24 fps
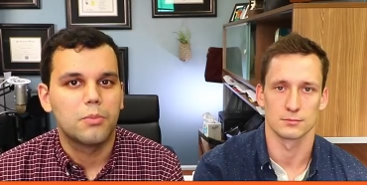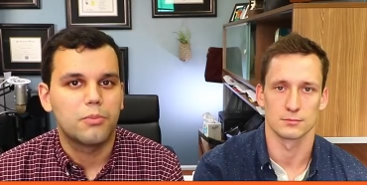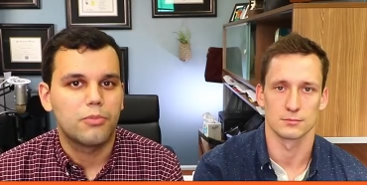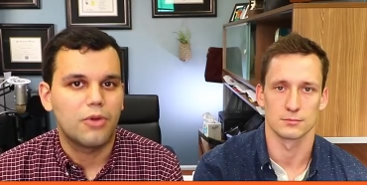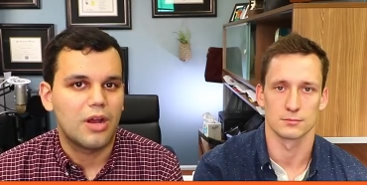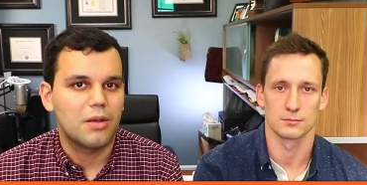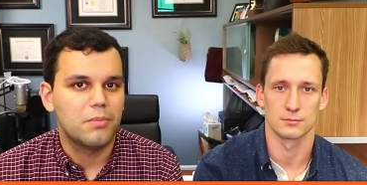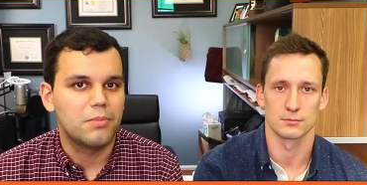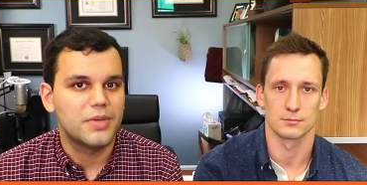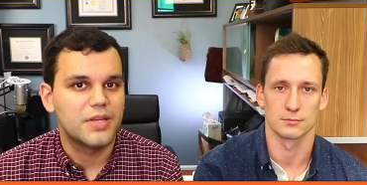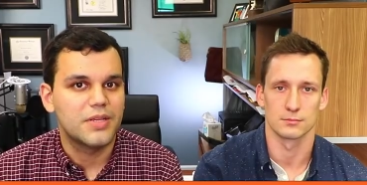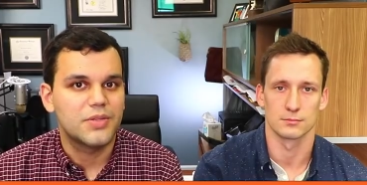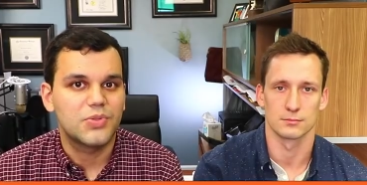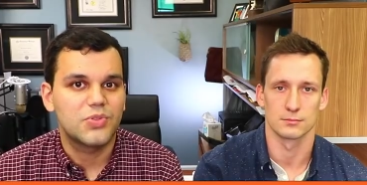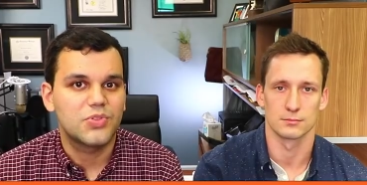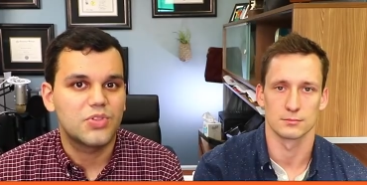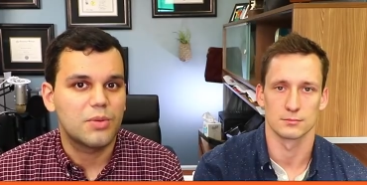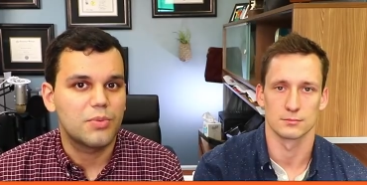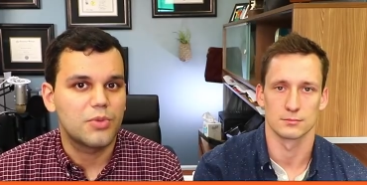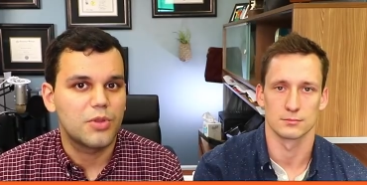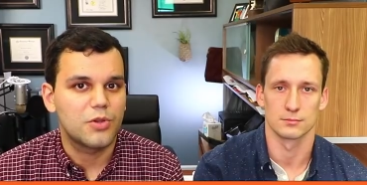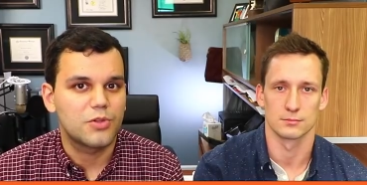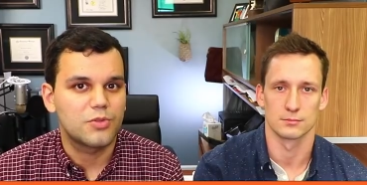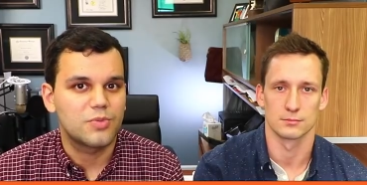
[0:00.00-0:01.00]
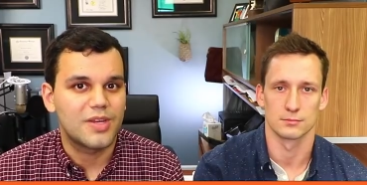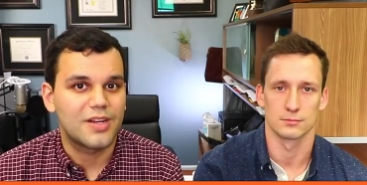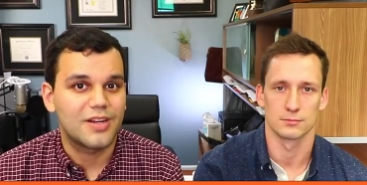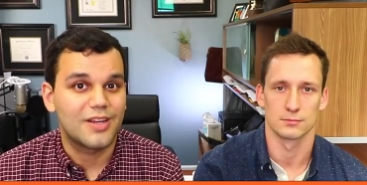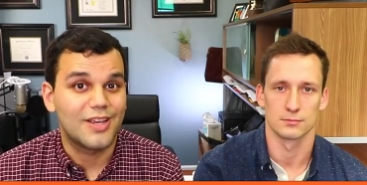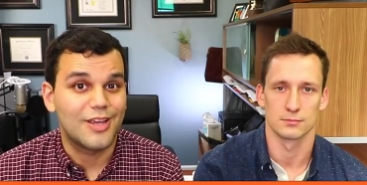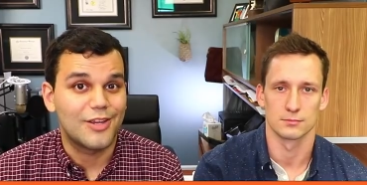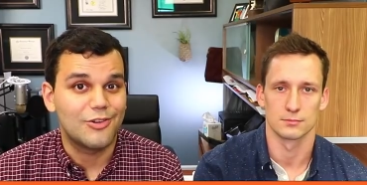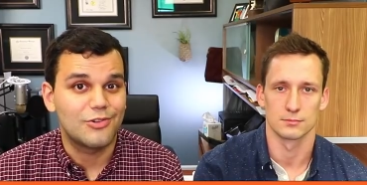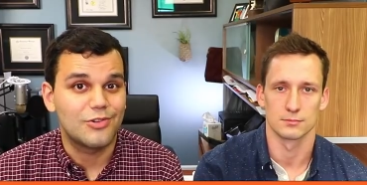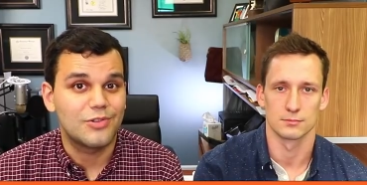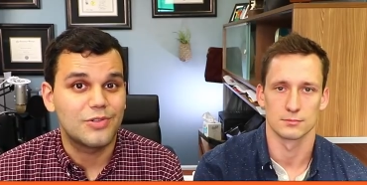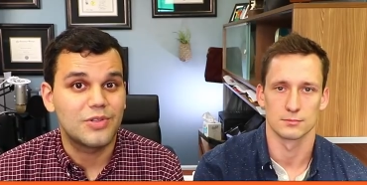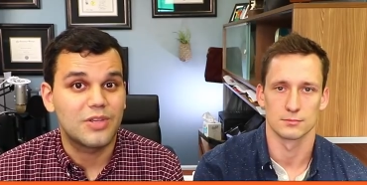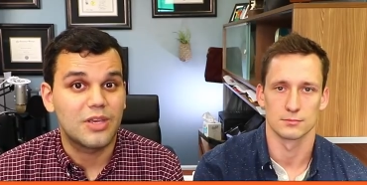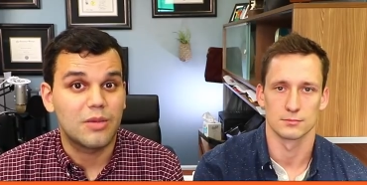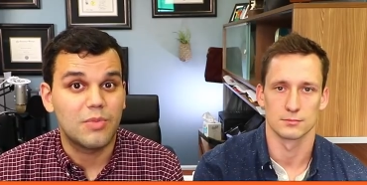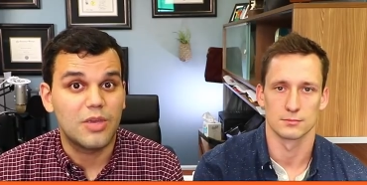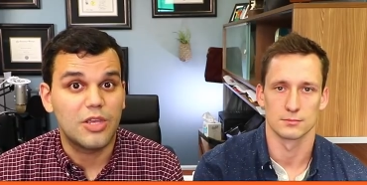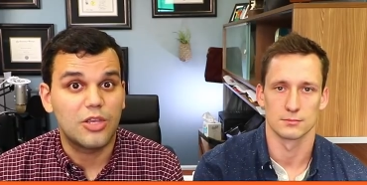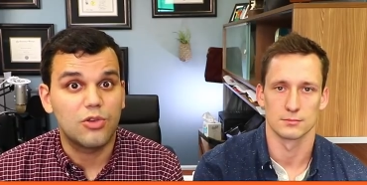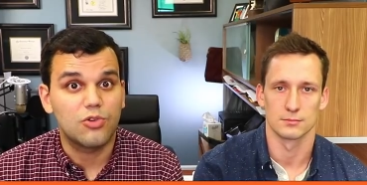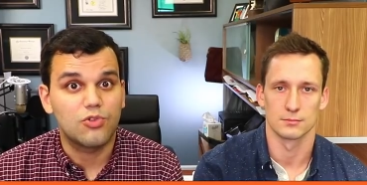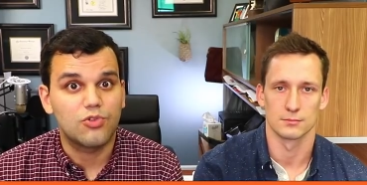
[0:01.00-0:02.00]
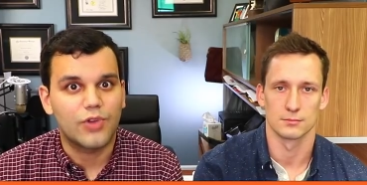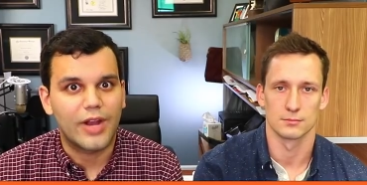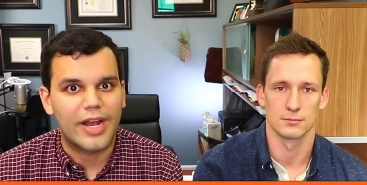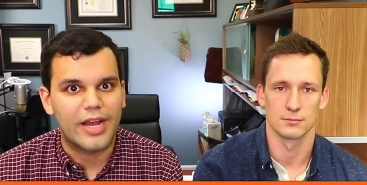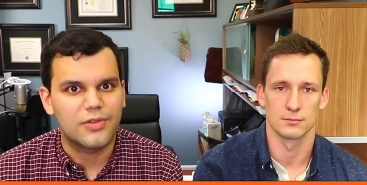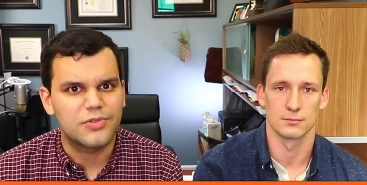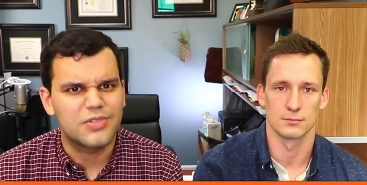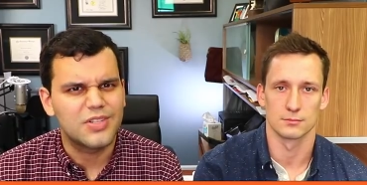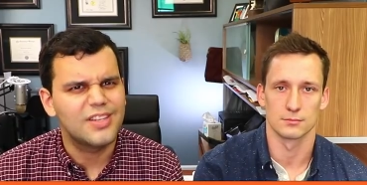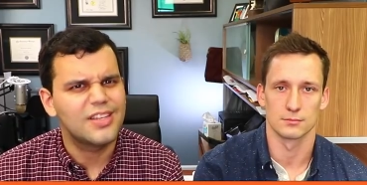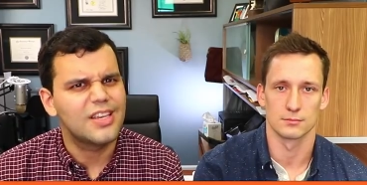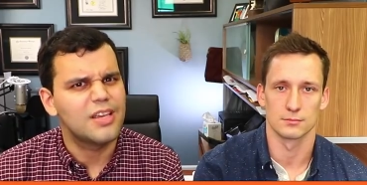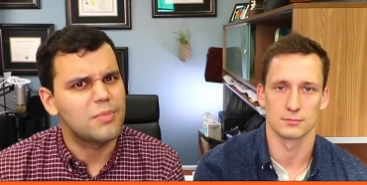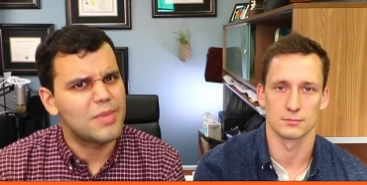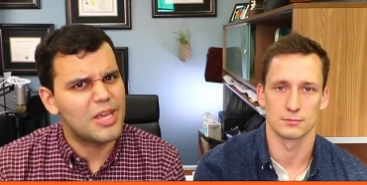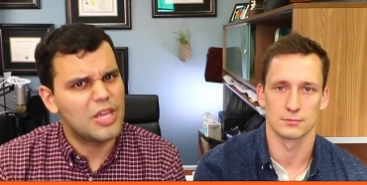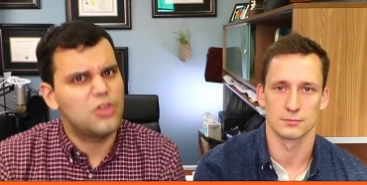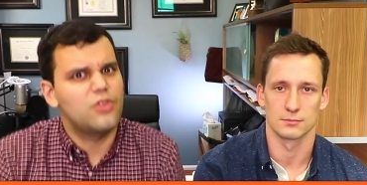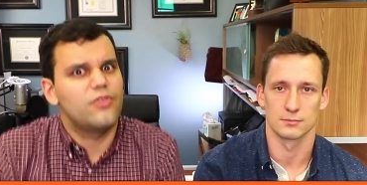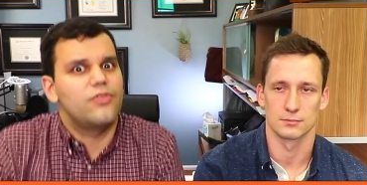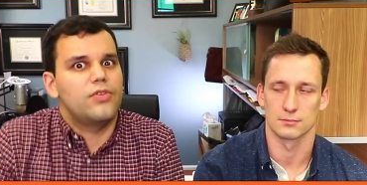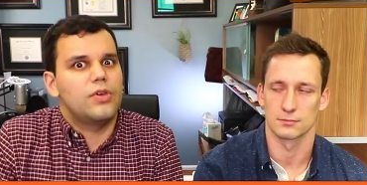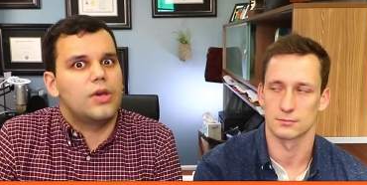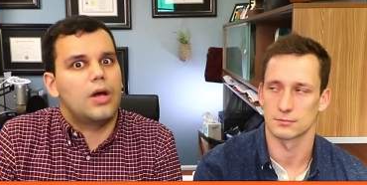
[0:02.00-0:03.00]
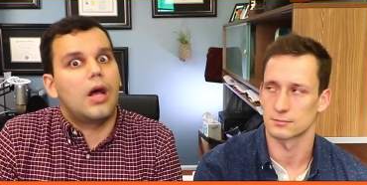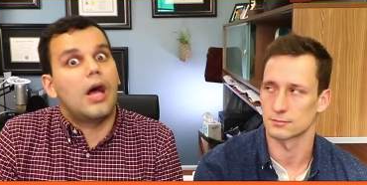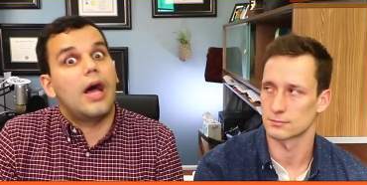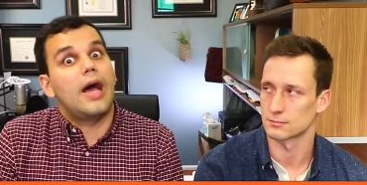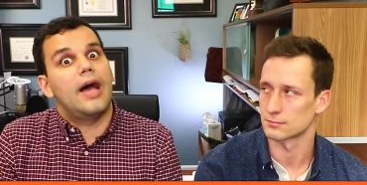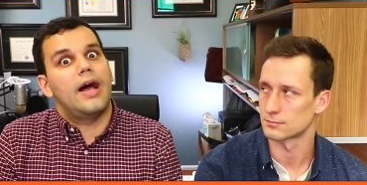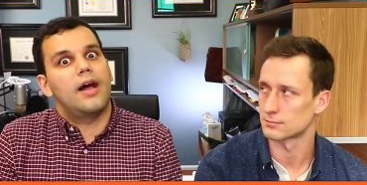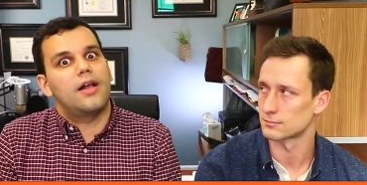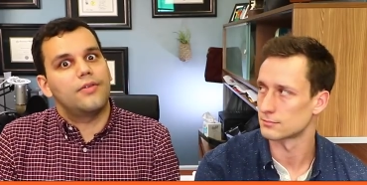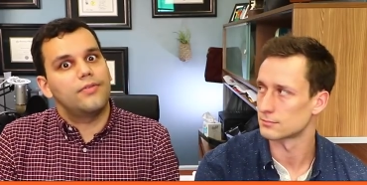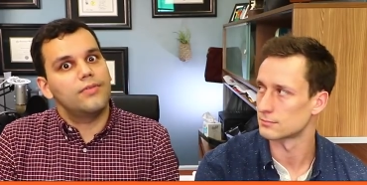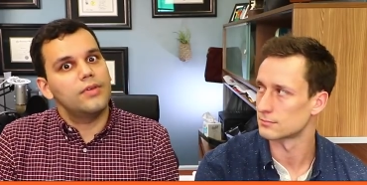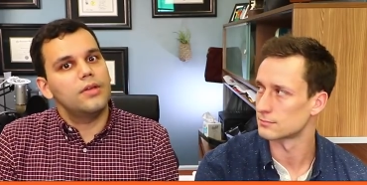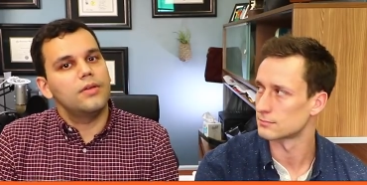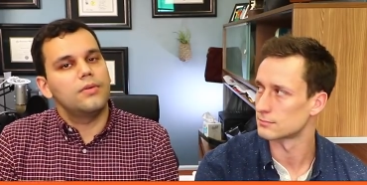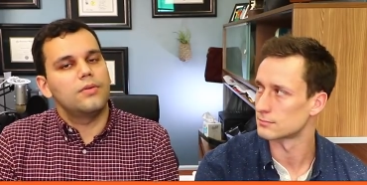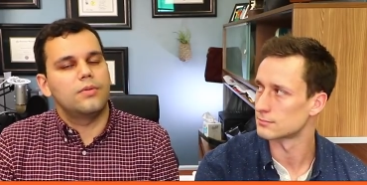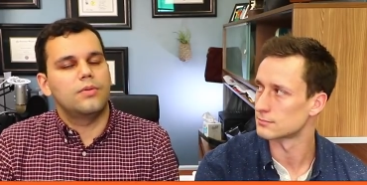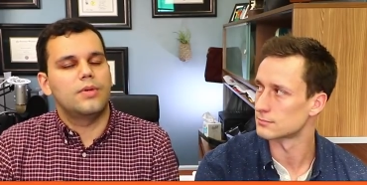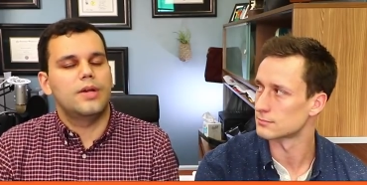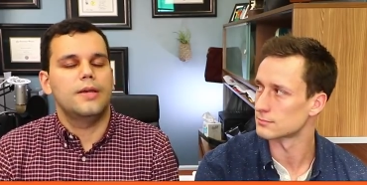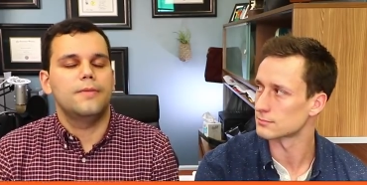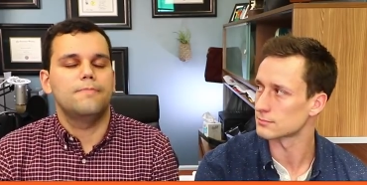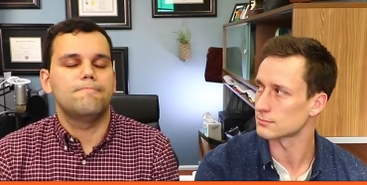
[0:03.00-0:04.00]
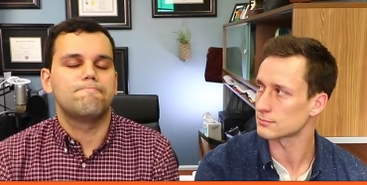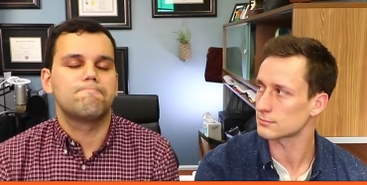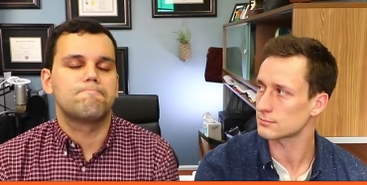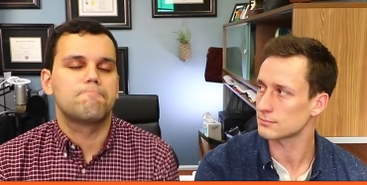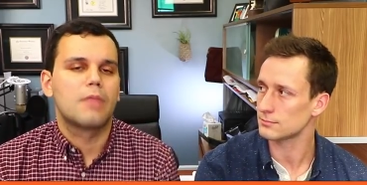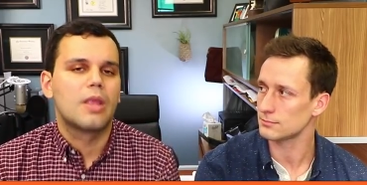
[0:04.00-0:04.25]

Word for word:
Speaker 1: Problem is, some of those medications can make you drowsy, can make you feel out of it, right?